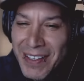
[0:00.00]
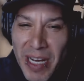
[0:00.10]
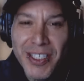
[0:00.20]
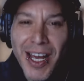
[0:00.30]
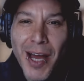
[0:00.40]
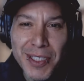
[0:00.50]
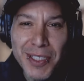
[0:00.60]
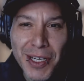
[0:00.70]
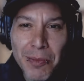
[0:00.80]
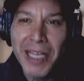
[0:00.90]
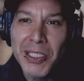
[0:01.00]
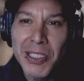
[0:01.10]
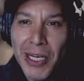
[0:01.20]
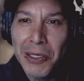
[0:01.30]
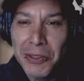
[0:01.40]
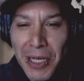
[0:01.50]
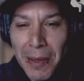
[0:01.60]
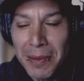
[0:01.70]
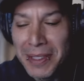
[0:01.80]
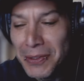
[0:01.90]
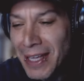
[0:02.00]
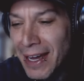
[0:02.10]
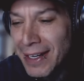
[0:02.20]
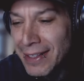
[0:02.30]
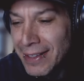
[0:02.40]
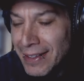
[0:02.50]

my job is to go play the show. So I've been doing that.